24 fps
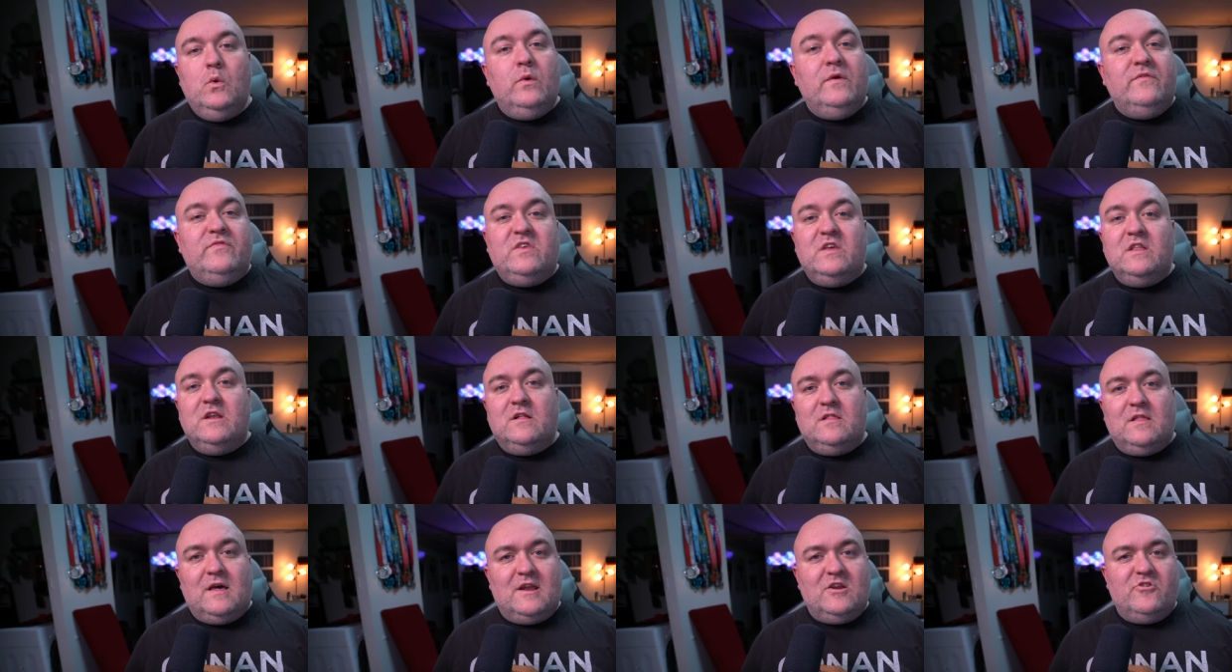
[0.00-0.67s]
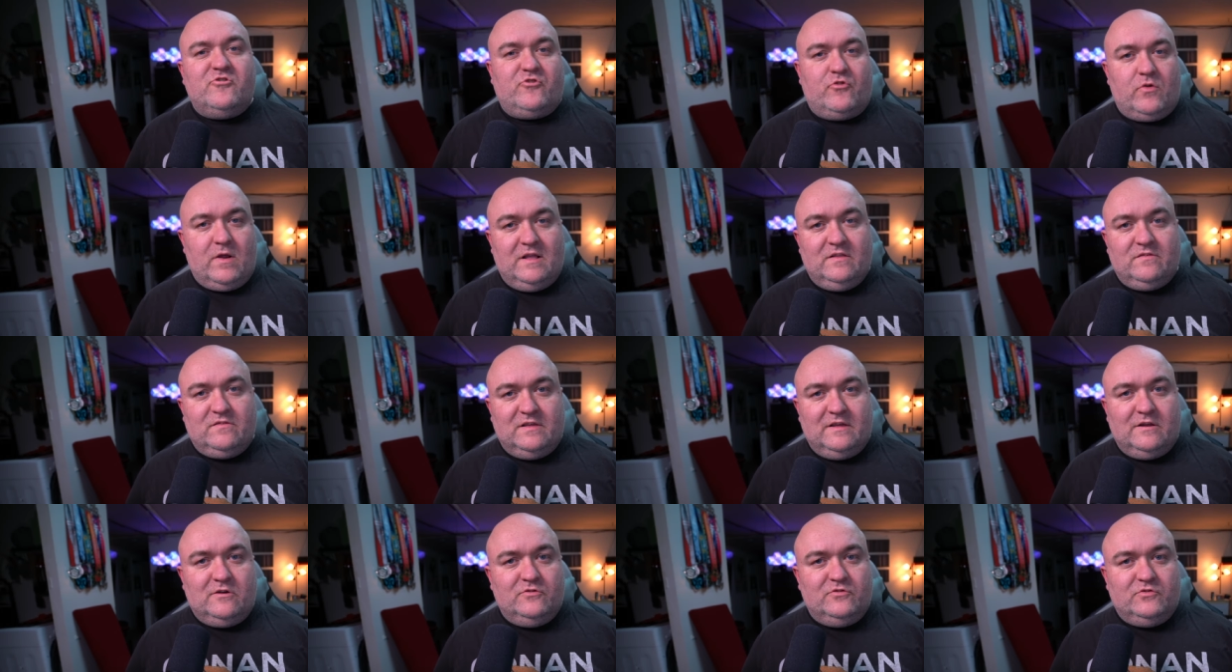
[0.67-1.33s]
We've seen a lot of
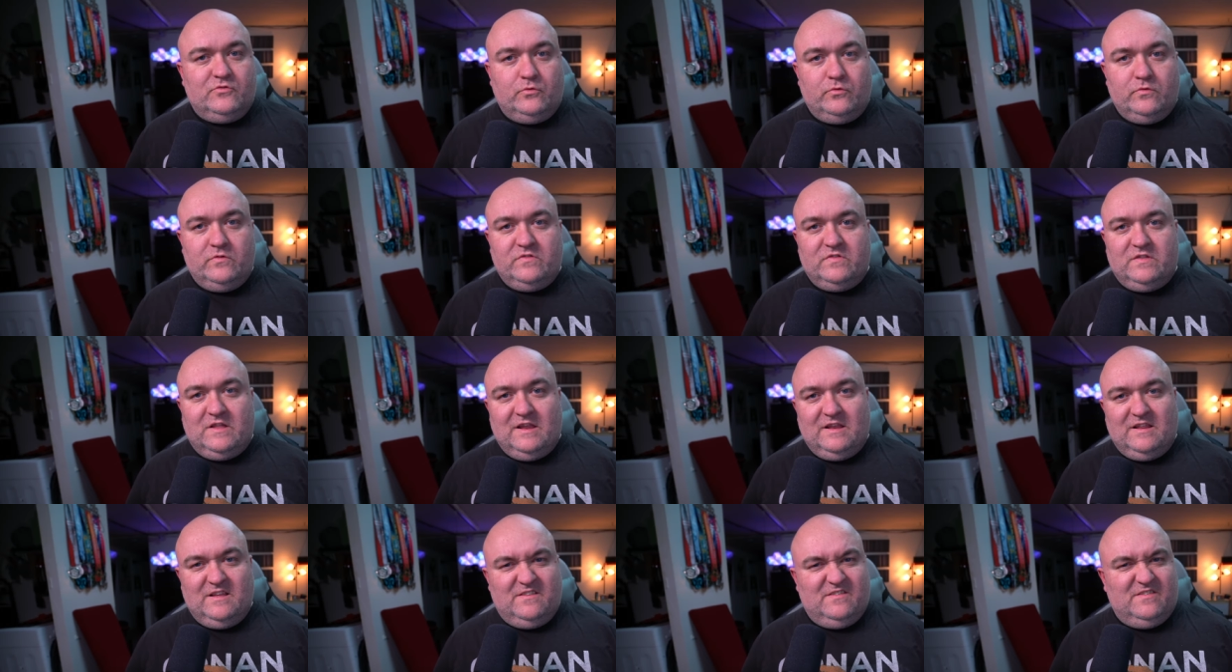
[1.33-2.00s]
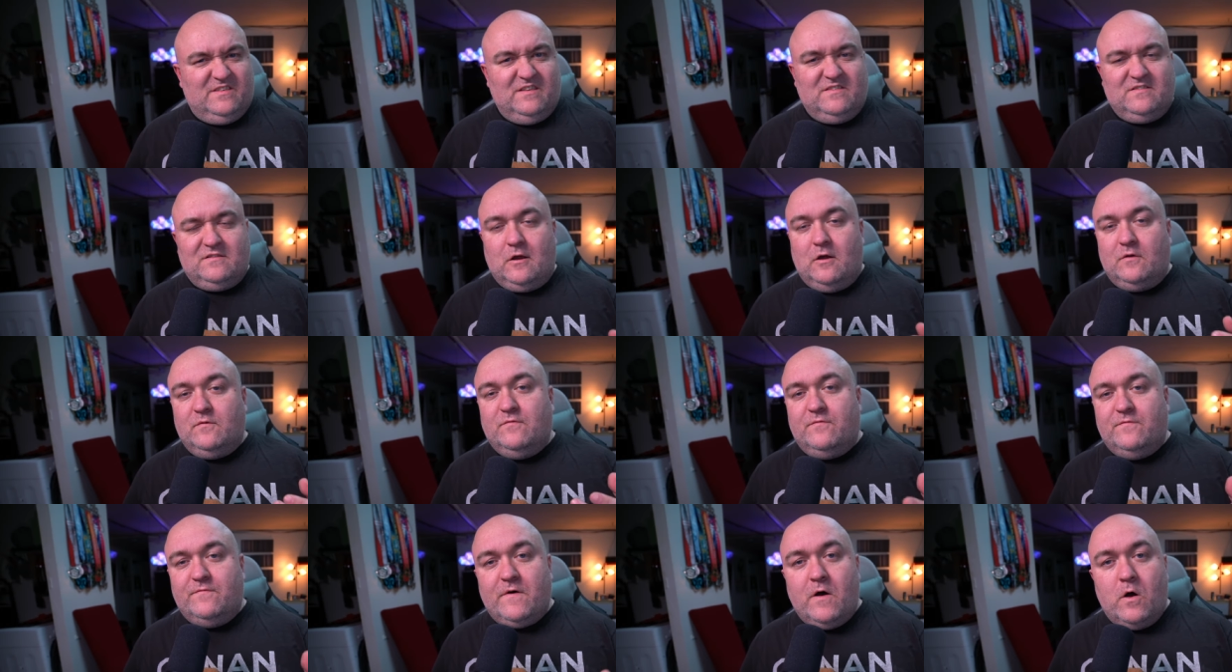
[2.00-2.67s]
translator tools that exist on
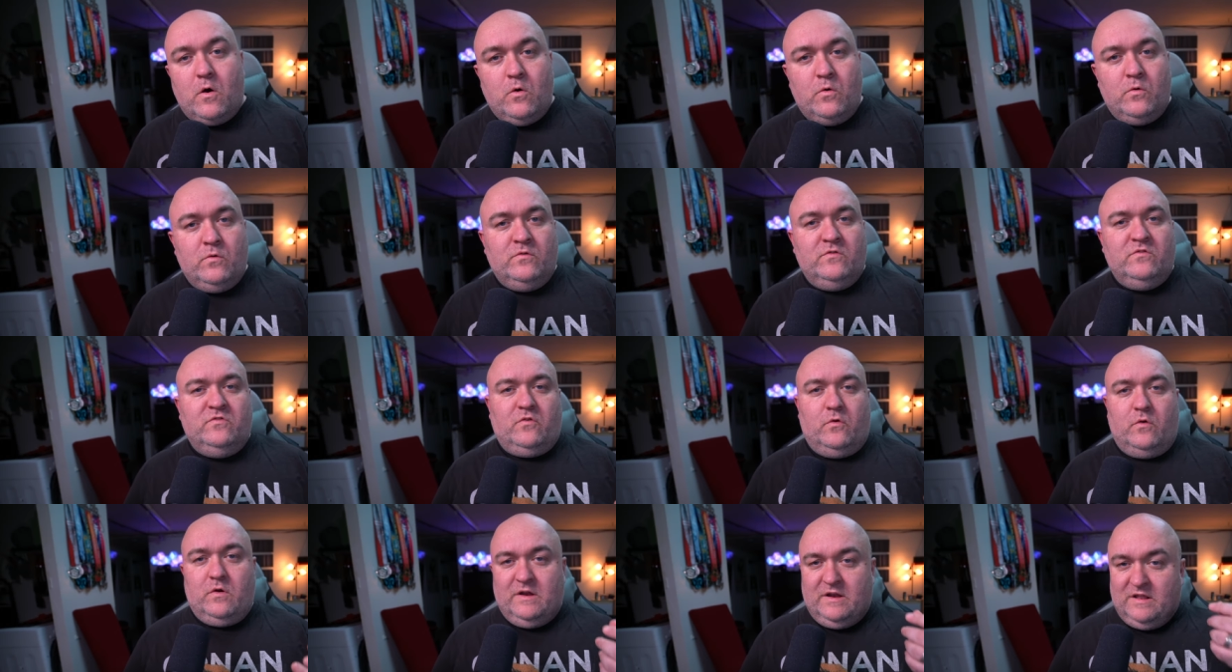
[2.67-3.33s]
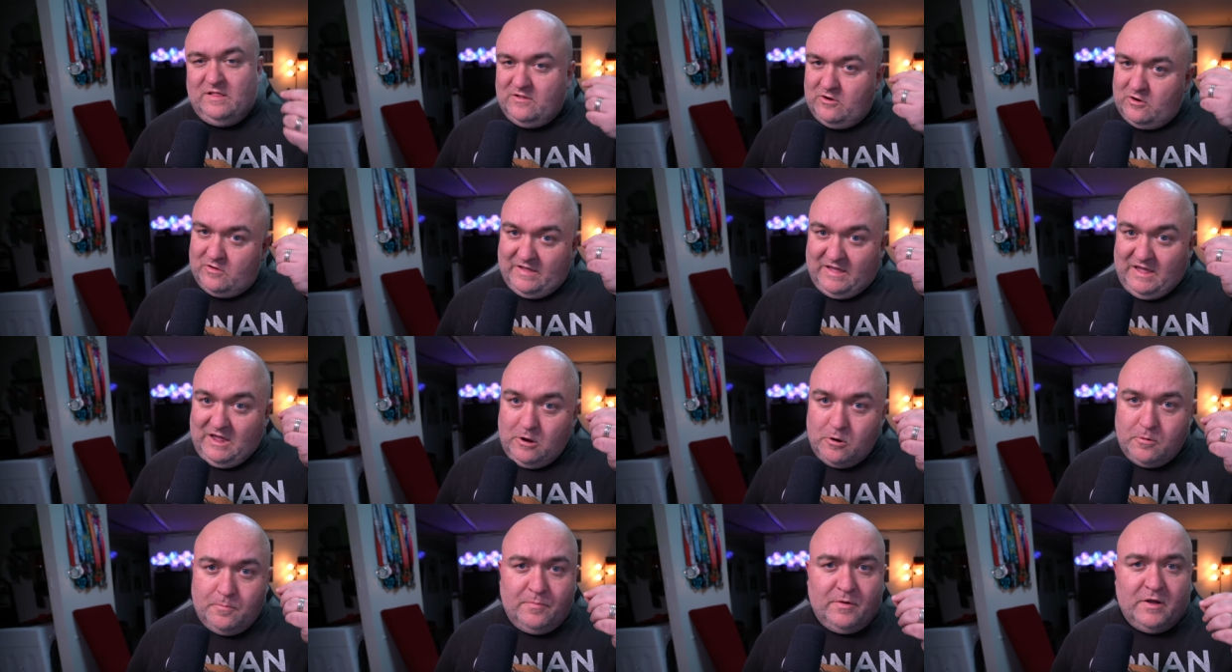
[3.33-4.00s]
phones or in little
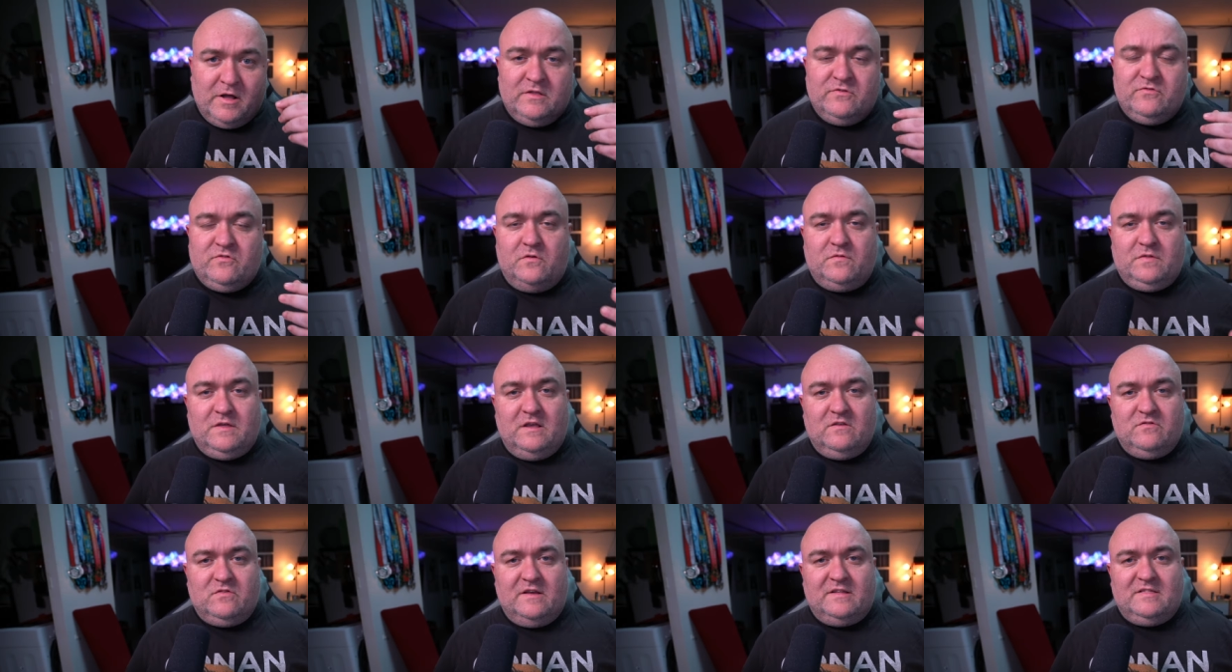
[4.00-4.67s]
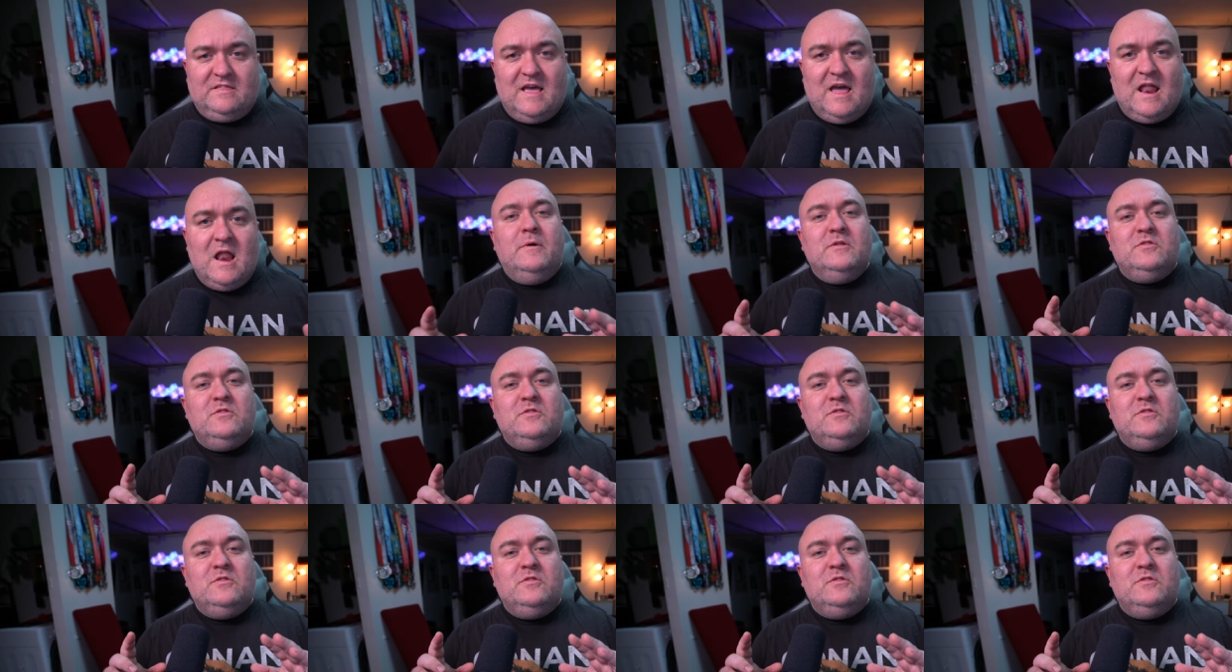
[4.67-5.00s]
earbuds or things like that,